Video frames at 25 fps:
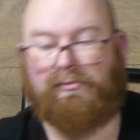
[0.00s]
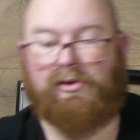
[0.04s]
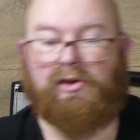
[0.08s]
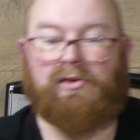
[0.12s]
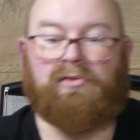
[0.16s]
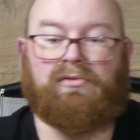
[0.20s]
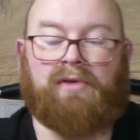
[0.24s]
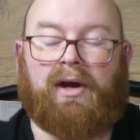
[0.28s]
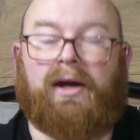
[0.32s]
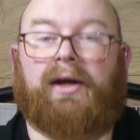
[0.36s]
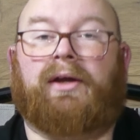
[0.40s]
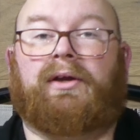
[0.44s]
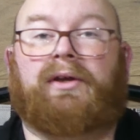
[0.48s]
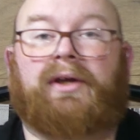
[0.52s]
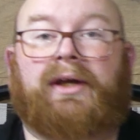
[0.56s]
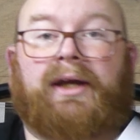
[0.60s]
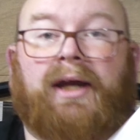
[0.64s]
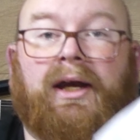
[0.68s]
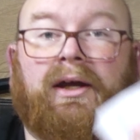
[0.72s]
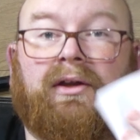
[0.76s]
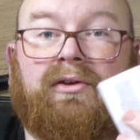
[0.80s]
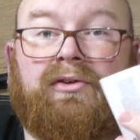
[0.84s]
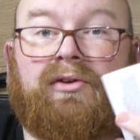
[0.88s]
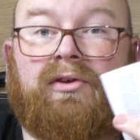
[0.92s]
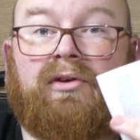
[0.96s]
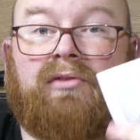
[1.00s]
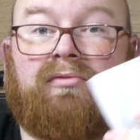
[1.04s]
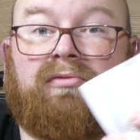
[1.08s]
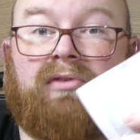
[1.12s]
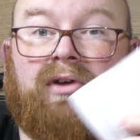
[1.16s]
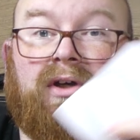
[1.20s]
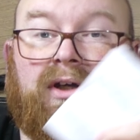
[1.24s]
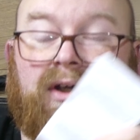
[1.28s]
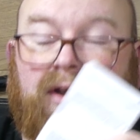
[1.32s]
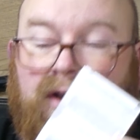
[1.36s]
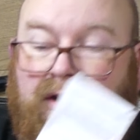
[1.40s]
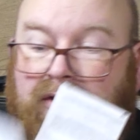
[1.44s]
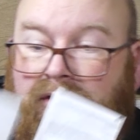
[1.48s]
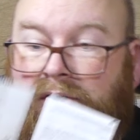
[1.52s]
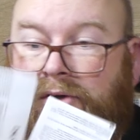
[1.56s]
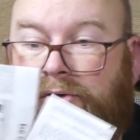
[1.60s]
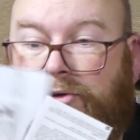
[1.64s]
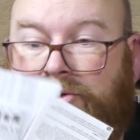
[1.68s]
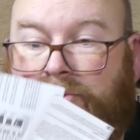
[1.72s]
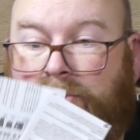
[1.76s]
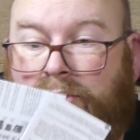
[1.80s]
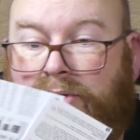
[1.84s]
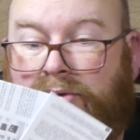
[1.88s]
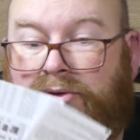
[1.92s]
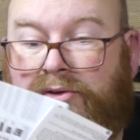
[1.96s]
Right, you get the
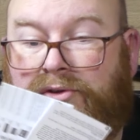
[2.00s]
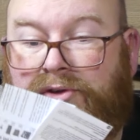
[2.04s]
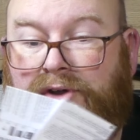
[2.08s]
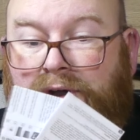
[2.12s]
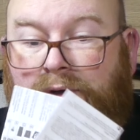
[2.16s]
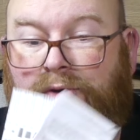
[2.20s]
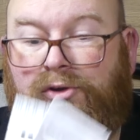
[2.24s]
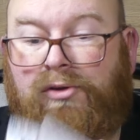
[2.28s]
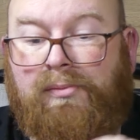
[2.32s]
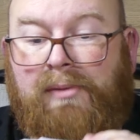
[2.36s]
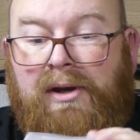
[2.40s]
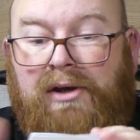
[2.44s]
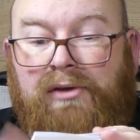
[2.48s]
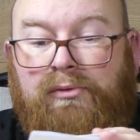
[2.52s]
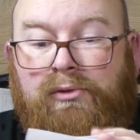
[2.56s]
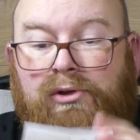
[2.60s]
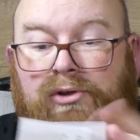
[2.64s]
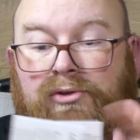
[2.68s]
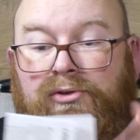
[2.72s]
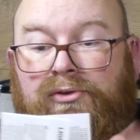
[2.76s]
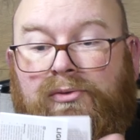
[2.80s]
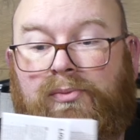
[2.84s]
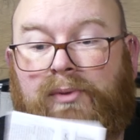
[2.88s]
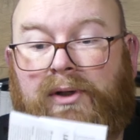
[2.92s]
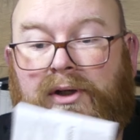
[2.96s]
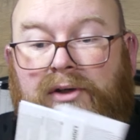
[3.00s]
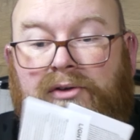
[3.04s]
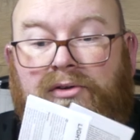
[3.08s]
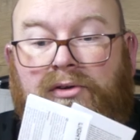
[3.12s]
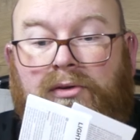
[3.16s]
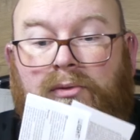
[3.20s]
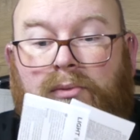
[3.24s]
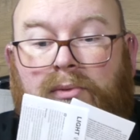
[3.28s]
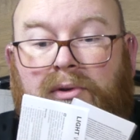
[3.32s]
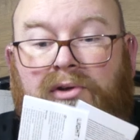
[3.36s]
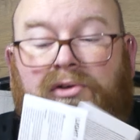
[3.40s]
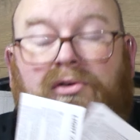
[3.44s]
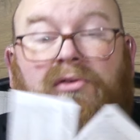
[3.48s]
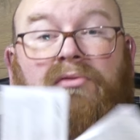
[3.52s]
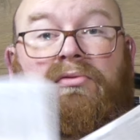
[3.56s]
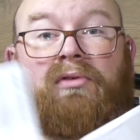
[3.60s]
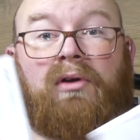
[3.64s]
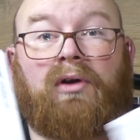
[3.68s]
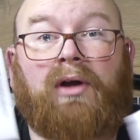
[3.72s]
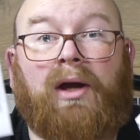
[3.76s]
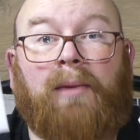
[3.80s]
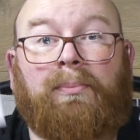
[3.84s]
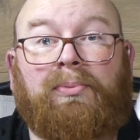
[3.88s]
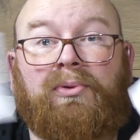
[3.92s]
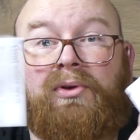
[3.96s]
usual user manuals, which we should
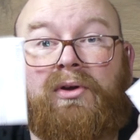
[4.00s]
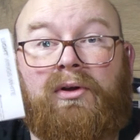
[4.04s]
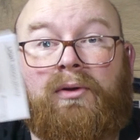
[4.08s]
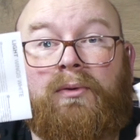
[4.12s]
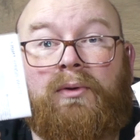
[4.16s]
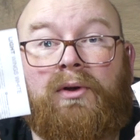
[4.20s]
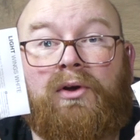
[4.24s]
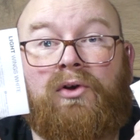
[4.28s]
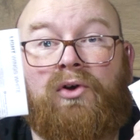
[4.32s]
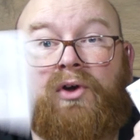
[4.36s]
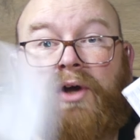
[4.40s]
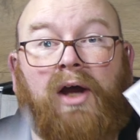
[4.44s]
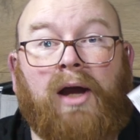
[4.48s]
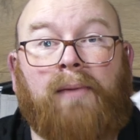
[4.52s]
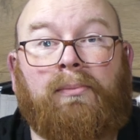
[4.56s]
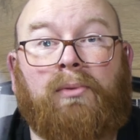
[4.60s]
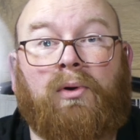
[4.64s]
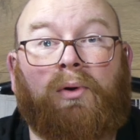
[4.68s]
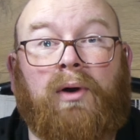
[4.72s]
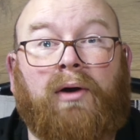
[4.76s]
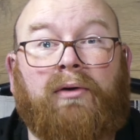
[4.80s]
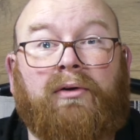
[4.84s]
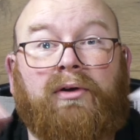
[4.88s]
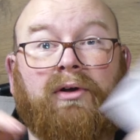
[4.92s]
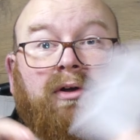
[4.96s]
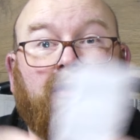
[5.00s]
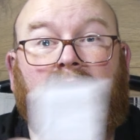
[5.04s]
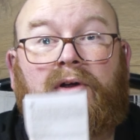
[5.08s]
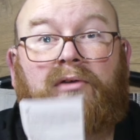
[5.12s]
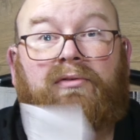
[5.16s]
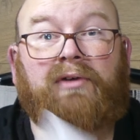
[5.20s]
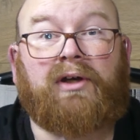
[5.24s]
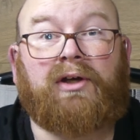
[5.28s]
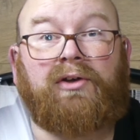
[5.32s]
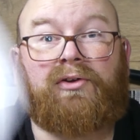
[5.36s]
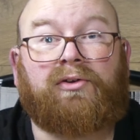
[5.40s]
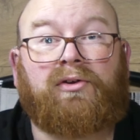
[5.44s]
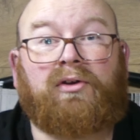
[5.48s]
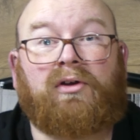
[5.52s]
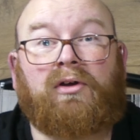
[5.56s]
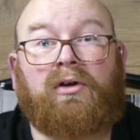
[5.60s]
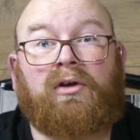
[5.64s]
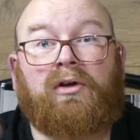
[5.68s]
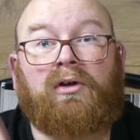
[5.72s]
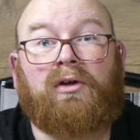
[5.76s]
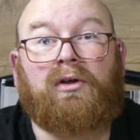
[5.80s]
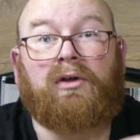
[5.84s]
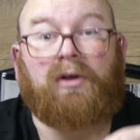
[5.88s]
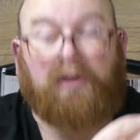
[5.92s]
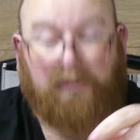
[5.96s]
absolutely look at, but I'm going to do this
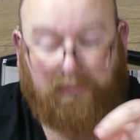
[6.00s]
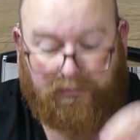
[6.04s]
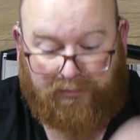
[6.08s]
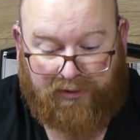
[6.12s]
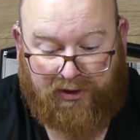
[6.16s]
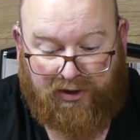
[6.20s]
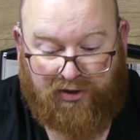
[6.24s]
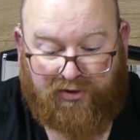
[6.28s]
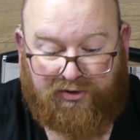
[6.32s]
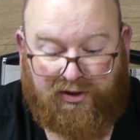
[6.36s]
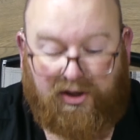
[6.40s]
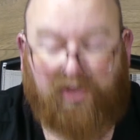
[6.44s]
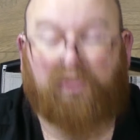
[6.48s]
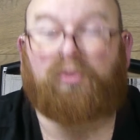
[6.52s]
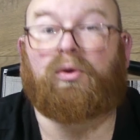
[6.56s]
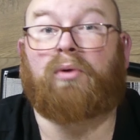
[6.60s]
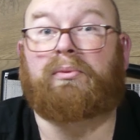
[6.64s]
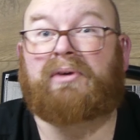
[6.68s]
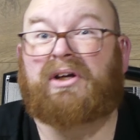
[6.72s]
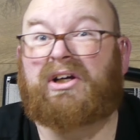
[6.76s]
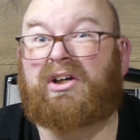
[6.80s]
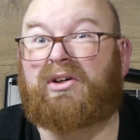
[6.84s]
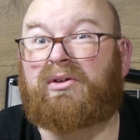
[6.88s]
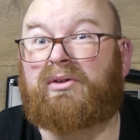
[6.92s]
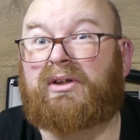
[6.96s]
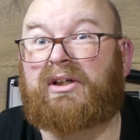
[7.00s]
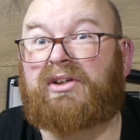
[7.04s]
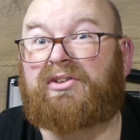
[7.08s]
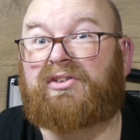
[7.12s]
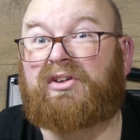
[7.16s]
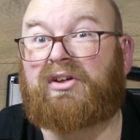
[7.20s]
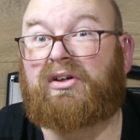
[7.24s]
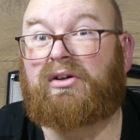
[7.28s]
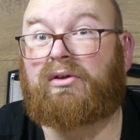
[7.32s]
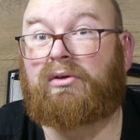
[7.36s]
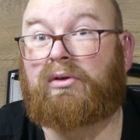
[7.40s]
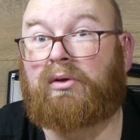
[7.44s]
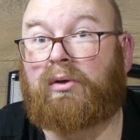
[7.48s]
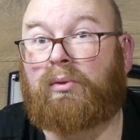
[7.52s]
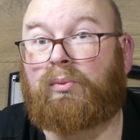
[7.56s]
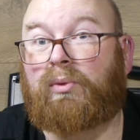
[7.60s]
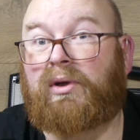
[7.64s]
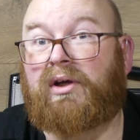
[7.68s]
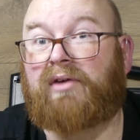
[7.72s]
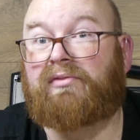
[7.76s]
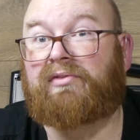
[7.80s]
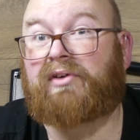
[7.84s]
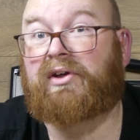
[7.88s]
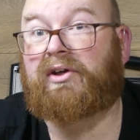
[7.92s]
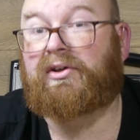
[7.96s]
because that's what we always do
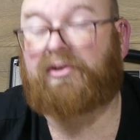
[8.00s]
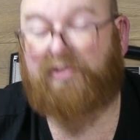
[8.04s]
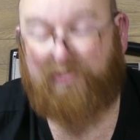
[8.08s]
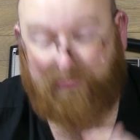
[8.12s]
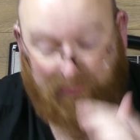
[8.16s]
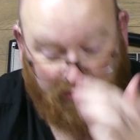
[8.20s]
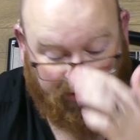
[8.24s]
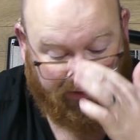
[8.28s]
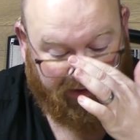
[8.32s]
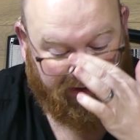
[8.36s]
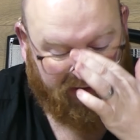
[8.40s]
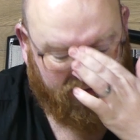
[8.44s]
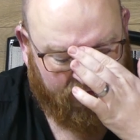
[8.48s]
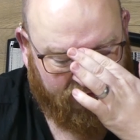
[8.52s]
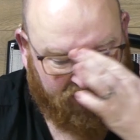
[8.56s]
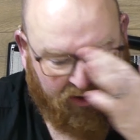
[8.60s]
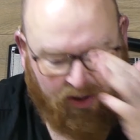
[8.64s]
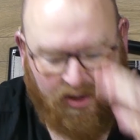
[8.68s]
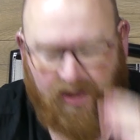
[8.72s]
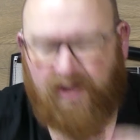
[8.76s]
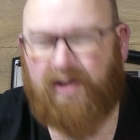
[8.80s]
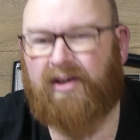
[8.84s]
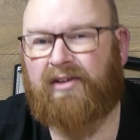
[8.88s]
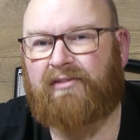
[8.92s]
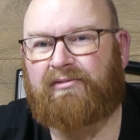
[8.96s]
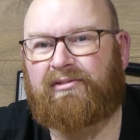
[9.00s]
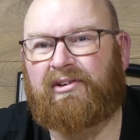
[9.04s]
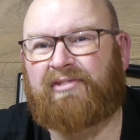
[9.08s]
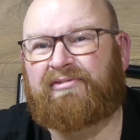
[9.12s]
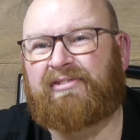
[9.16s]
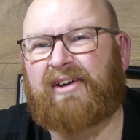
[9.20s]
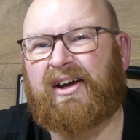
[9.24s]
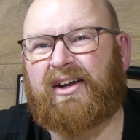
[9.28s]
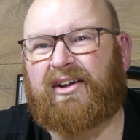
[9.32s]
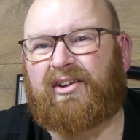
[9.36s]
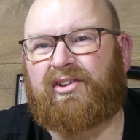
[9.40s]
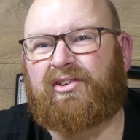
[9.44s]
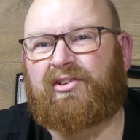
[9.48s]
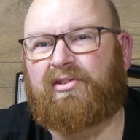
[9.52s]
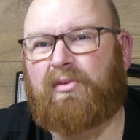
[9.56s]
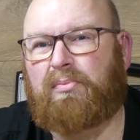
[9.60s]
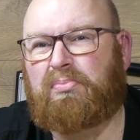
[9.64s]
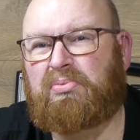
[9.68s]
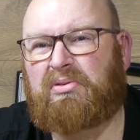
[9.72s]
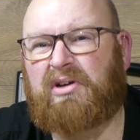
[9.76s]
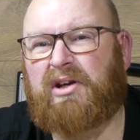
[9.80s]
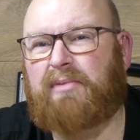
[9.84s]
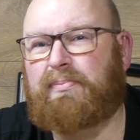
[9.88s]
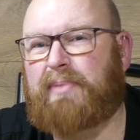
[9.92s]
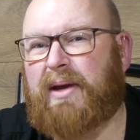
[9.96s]
with instructions. The fans are
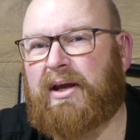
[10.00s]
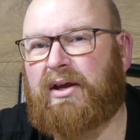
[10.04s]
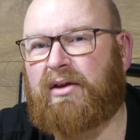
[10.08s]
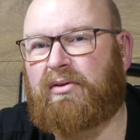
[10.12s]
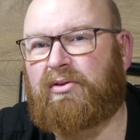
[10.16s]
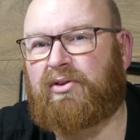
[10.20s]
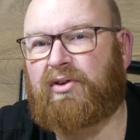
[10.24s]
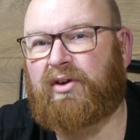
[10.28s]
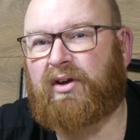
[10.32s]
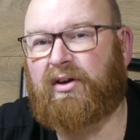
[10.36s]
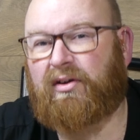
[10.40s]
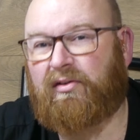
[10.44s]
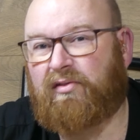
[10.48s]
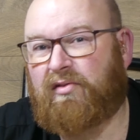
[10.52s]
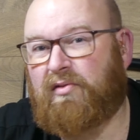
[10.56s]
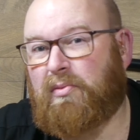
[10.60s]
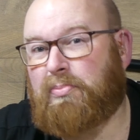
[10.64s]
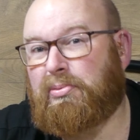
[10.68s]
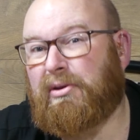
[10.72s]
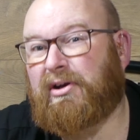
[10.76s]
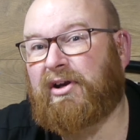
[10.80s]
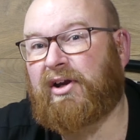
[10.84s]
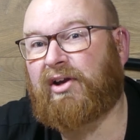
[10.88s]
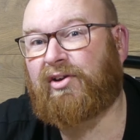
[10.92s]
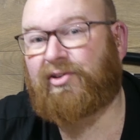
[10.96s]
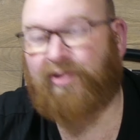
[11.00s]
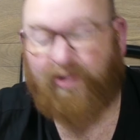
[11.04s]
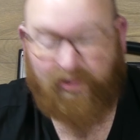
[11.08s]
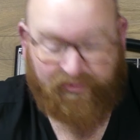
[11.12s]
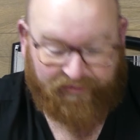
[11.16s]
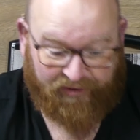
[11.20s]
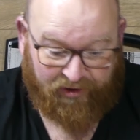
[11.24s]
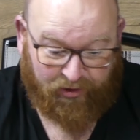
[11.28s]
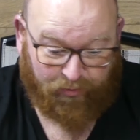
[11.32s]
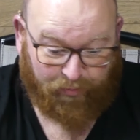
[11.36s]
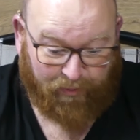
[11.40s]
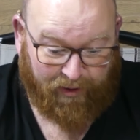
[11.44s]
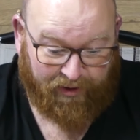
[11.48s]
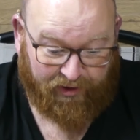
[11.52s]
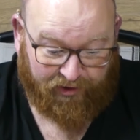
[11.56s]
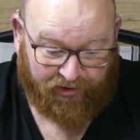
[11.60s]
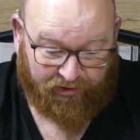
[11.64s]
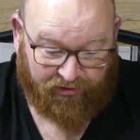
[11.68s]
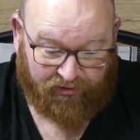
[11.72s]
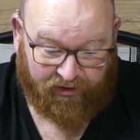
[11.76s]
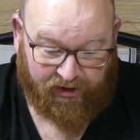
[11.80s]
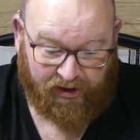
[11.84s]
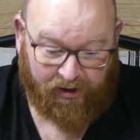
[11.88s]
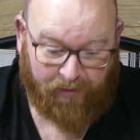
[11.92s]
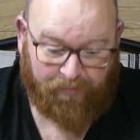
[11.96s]
pretty basic, or pretty
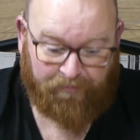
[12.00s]
self-explanatory.